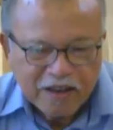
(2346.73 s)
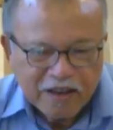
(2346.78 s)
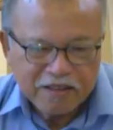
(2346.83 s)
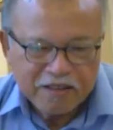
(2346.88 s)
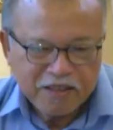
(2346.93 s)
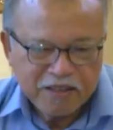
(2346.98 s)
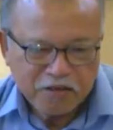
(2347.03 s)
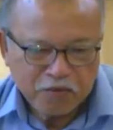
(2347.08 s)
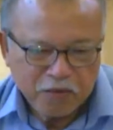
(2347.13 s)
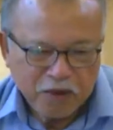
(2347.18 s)

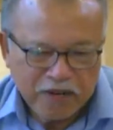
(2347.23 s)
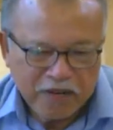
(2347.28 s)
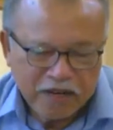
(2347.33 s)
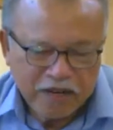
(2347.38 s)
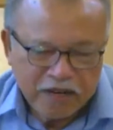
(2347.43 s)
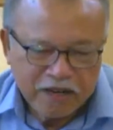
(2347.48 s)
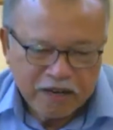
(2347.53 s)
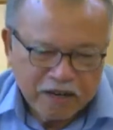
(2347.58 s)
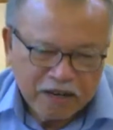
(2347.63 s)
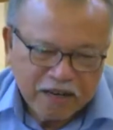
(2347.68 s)
this
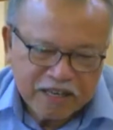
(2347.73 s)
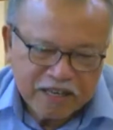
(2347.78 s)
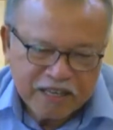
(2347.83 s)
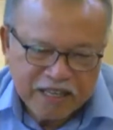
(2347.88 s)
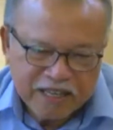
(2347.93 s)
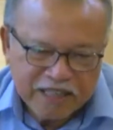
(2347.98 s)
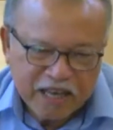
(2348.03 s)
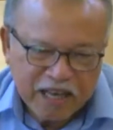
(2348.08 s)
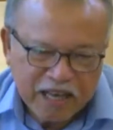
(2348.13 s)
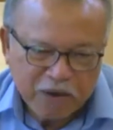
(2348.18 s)
one
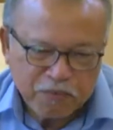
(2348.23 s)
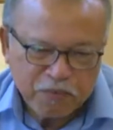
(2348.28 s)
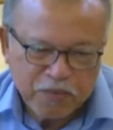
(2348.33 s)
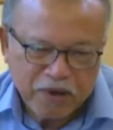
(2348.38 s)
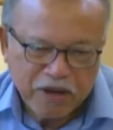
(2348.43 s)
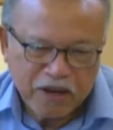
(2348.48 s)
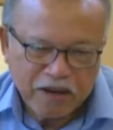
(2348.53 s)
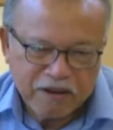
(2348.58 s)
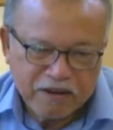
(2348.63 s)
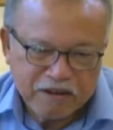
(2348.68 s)
kitab
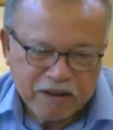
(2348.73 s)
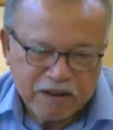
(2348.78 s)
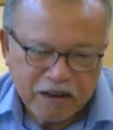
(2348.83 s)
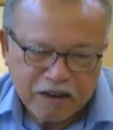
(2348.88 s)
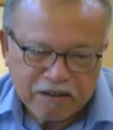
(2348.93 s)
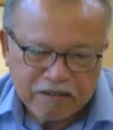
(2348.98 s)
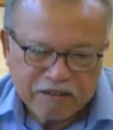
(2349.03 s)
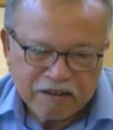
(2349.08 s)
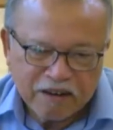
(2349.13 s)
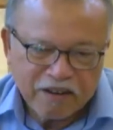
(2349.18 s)

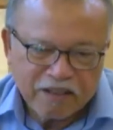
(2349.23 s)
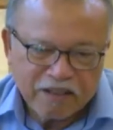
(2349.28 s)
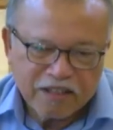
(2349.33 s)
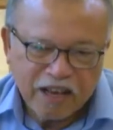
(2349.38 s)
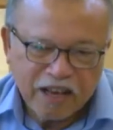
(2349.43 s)
Darra